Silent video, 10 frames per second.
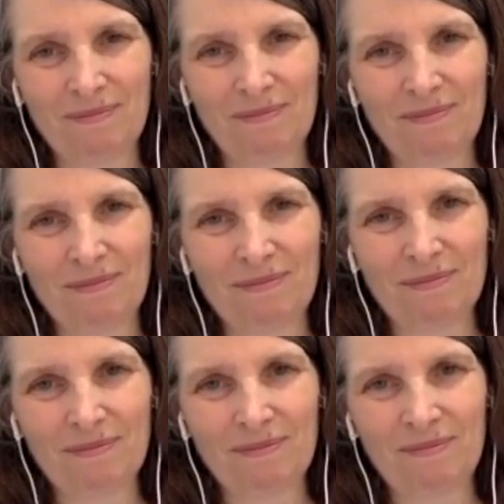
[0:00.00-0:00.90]

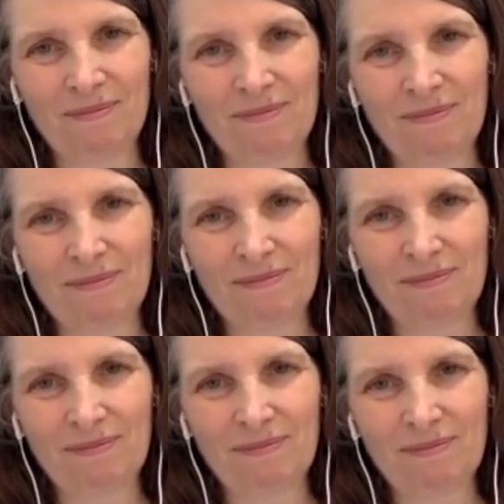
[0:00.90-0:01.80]

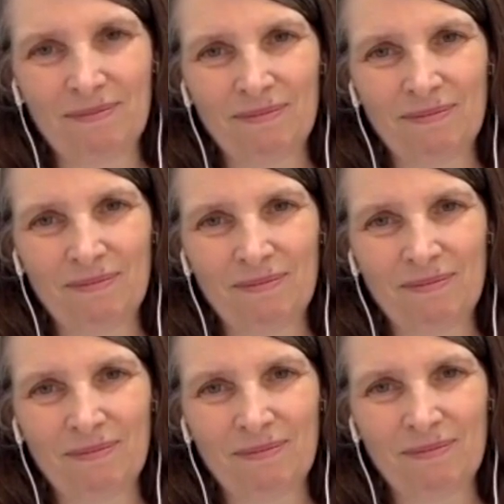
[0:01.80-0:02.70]

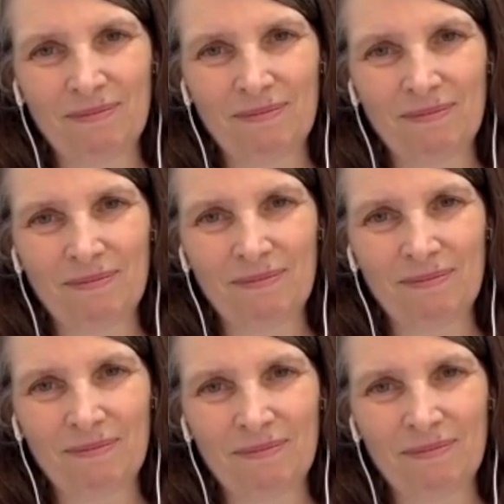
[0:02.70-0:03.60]

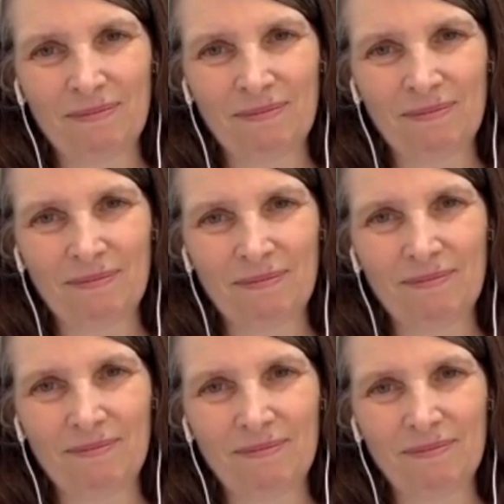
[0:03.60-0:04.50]

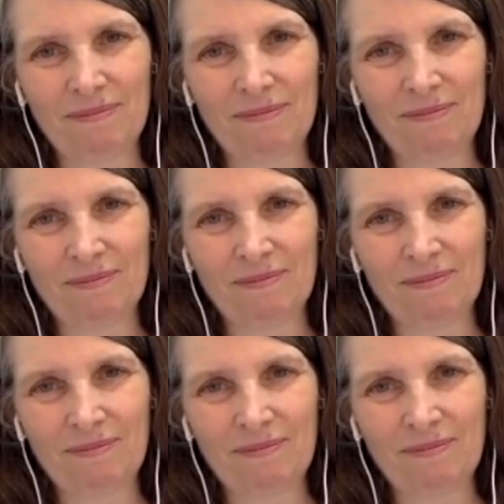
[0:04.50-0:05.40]

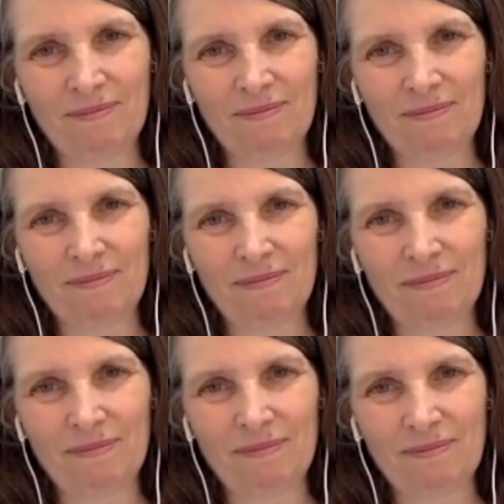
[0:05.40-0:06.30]

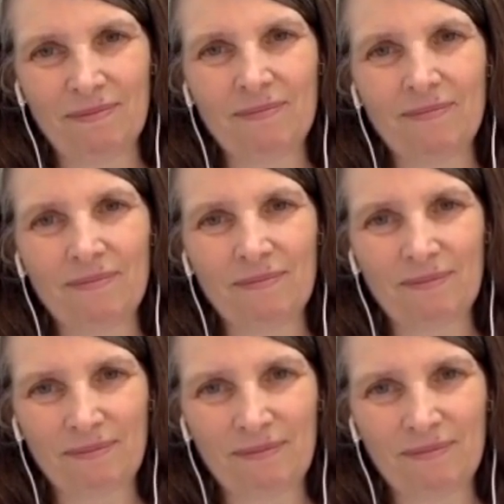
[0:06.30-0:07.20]
[no speech]